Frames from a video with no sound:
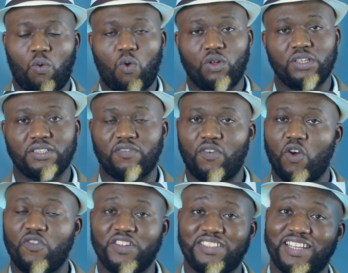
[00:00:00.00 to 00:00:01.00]
world is
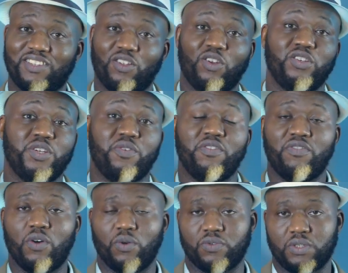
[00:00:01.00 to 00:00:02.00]
evolving, technology
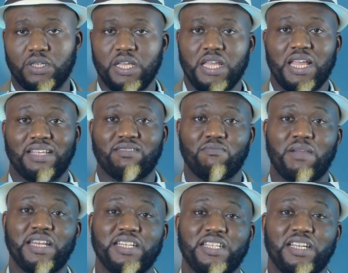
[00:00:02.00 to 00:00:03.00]
revolves. As a
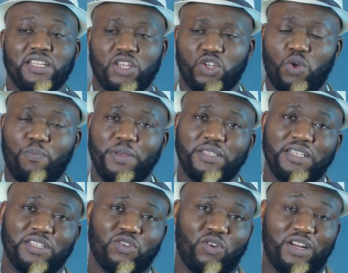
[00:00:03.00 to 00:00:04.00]
manager, your
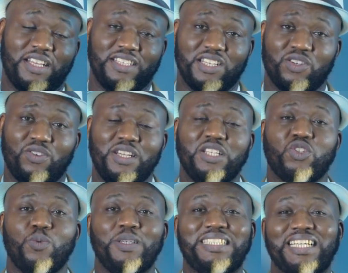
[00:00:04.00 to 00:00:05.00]
business organization needs to
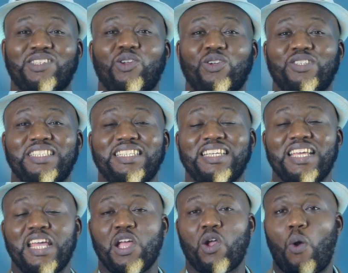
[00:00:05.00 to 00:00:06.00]
be technology
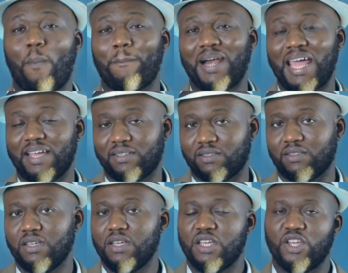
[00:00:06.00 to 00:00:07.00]
compliant
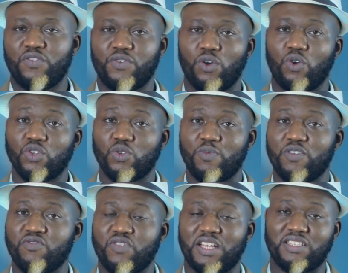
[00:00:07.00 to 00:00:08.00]
if you're going to be
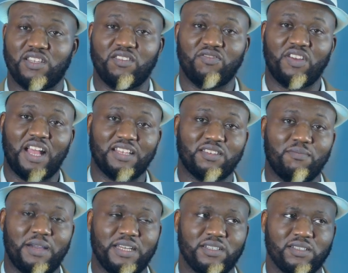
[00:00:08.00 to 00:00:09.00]
effective as a
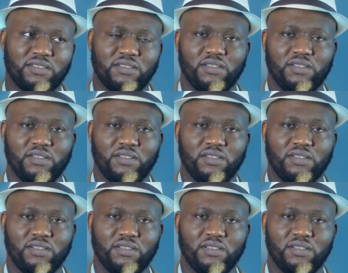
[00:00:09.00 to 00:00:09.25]
manager.